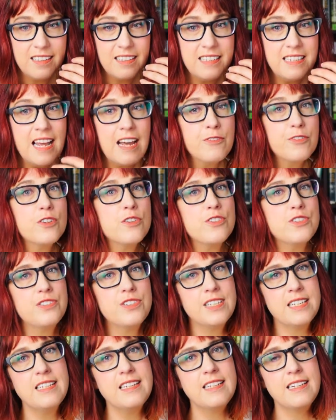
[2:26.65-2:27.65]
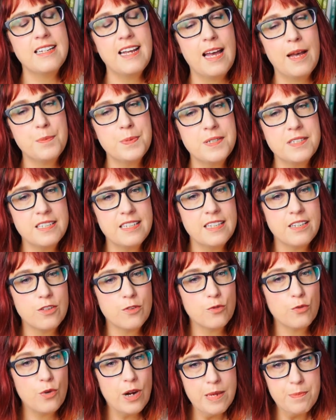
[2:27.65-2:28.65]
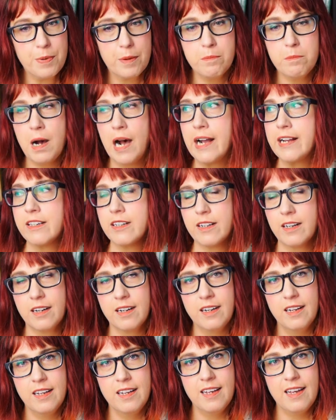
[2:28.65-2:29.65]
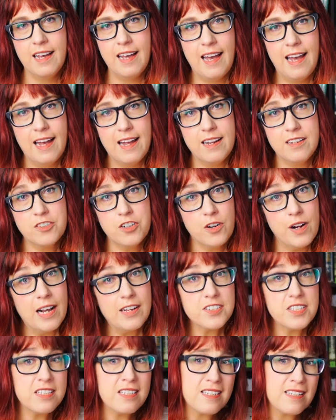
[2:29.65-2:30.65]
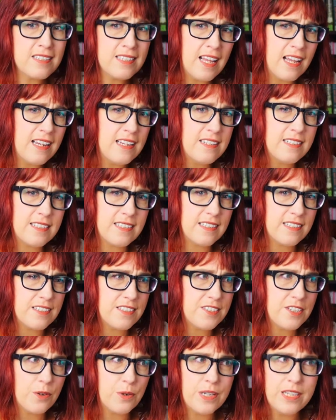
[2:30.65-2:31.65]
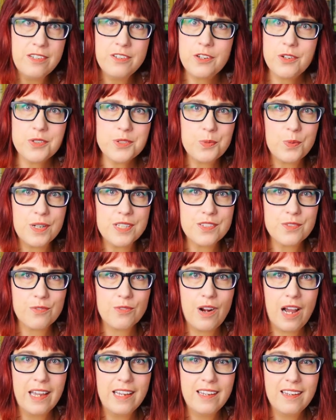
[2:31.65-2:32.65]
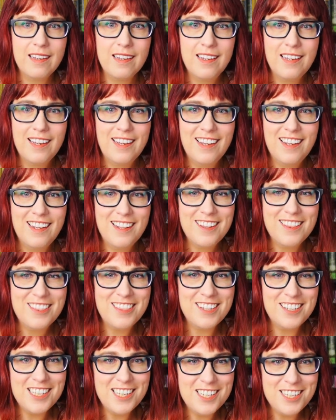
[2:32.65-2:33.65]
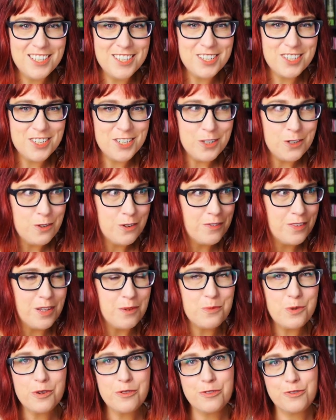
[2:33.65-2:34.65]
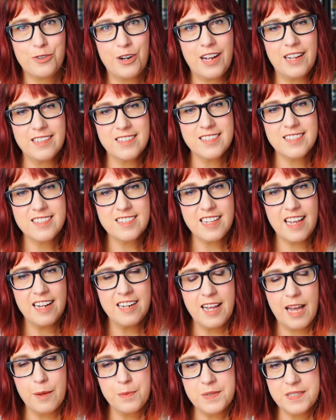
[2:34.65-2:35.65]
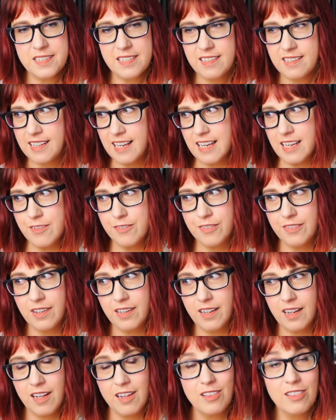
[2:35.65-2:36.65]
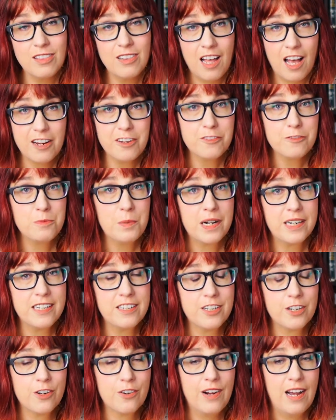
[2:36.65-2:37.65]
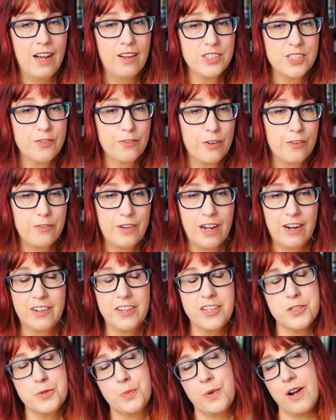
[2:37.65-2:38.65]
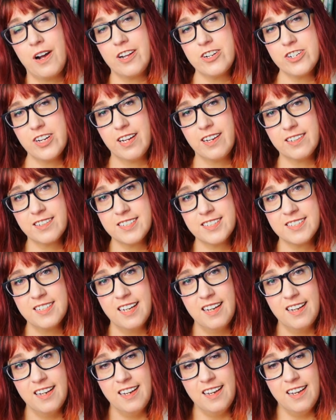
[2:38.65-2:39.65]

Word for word: never seen Epstein rape a minor. And Krauss is a scientist, so he knows what's right. The two of them were friends, and Epstein gave a lot of money to Krauss for various projects.